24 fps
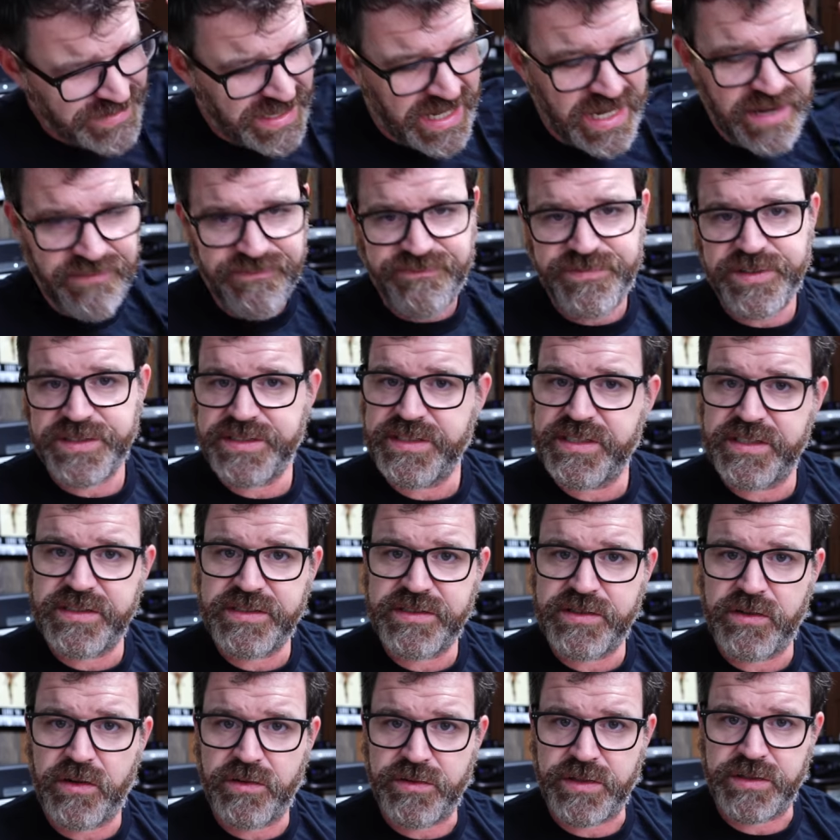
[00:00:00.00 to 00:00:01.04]

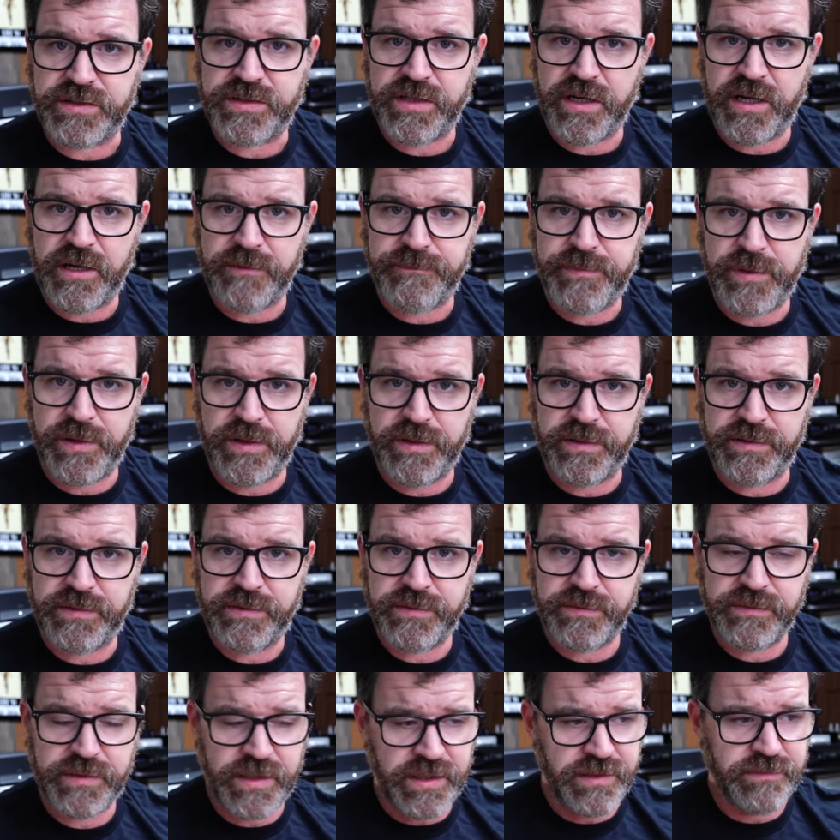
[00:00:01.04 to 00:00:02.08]
emphasis on the top end
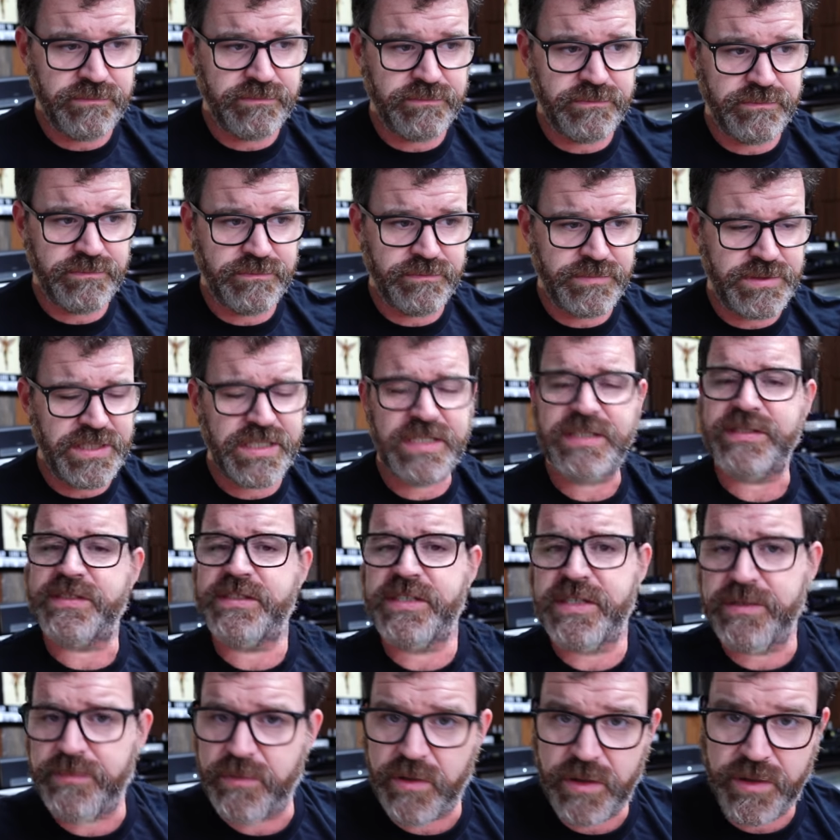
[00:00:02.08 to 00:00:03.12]
that didn't
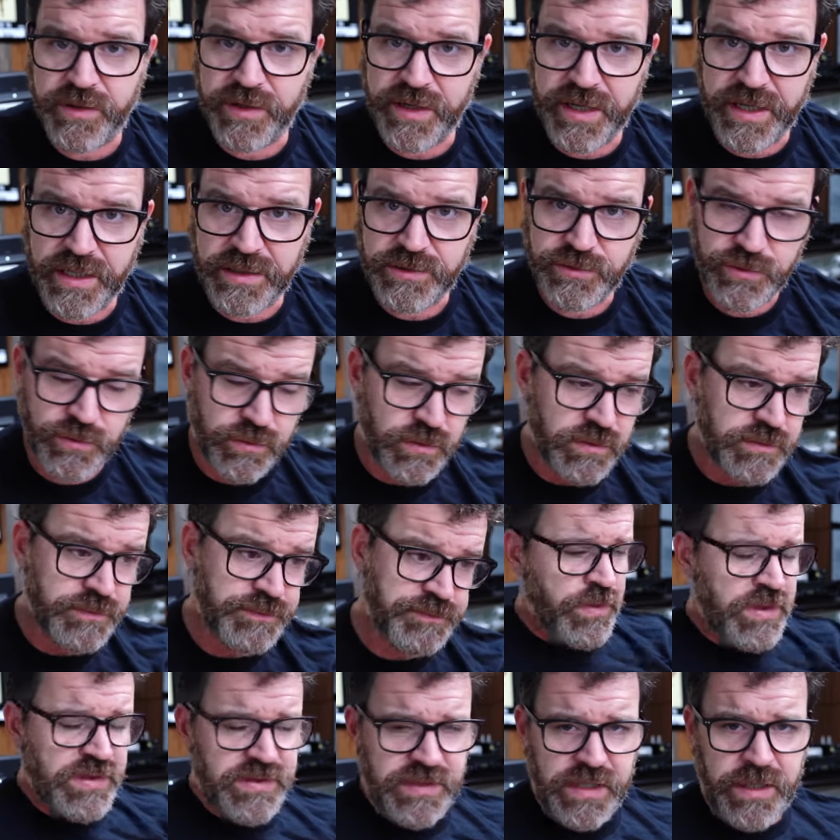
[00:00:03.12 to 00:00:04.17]
seem unnatural.
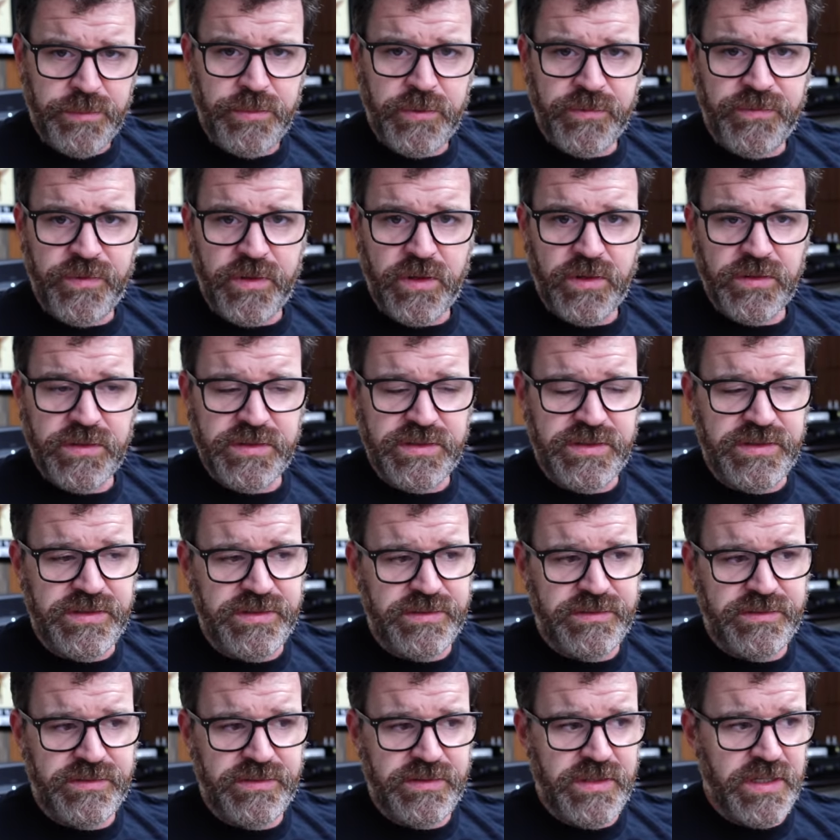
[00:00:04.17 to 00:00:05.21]
This amplifier
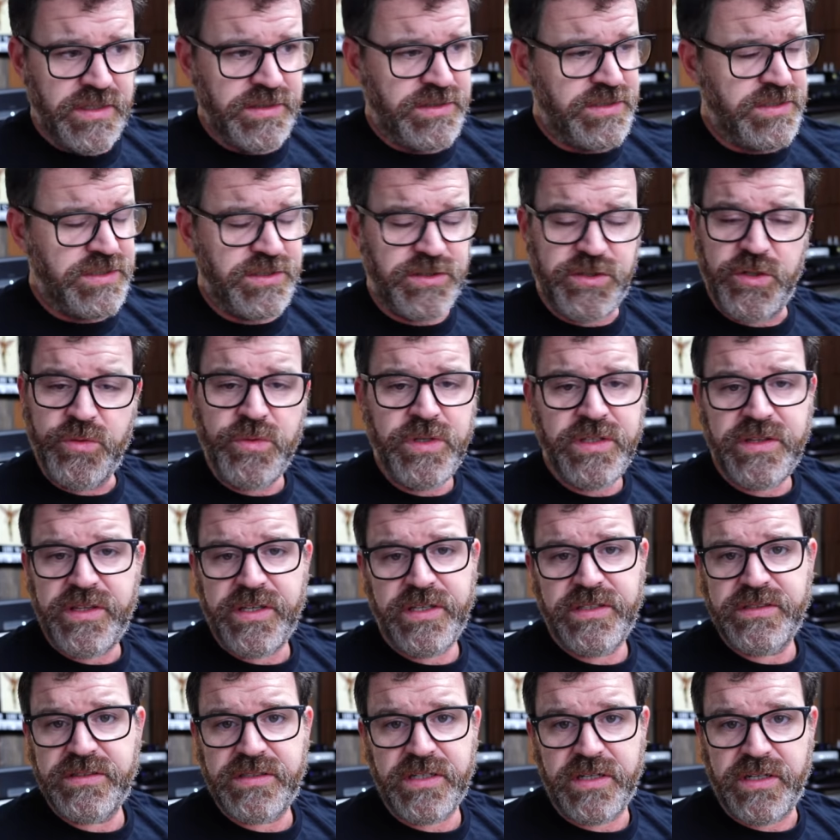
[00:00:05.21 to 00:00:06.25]
is doing
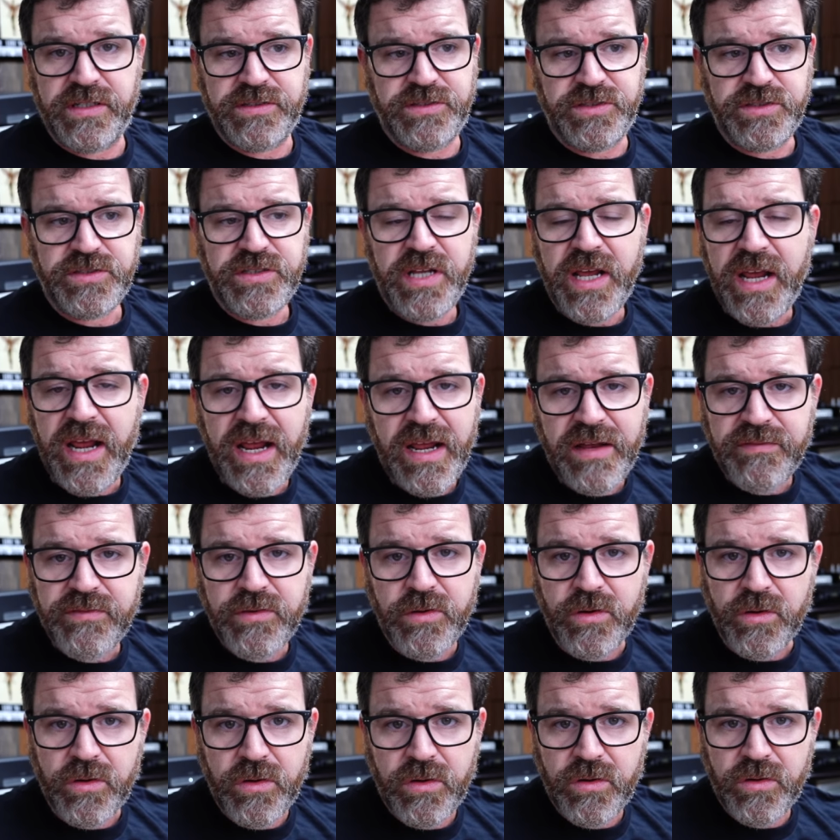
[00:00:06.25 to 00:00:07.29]
things that I just
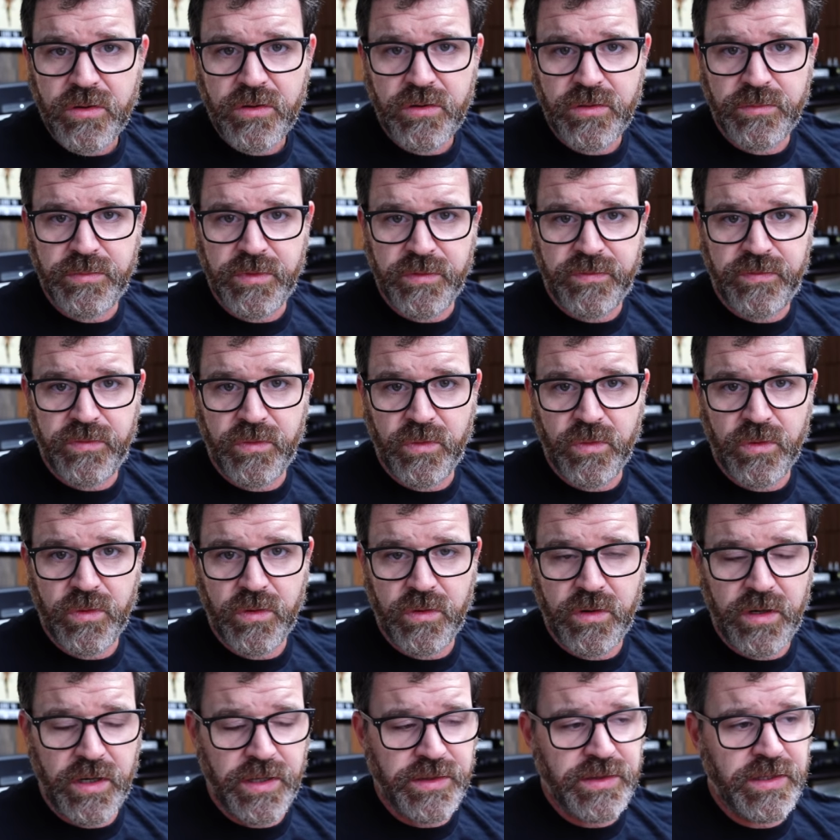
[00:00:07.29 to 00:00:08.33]
haven't heard
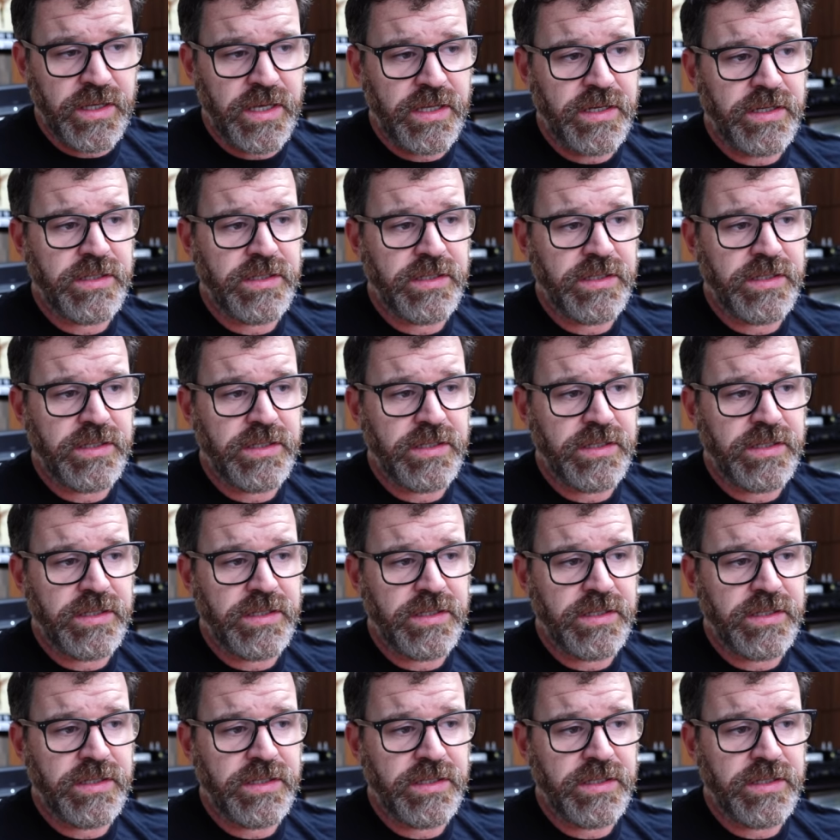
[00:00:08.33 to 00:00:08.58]
before, and that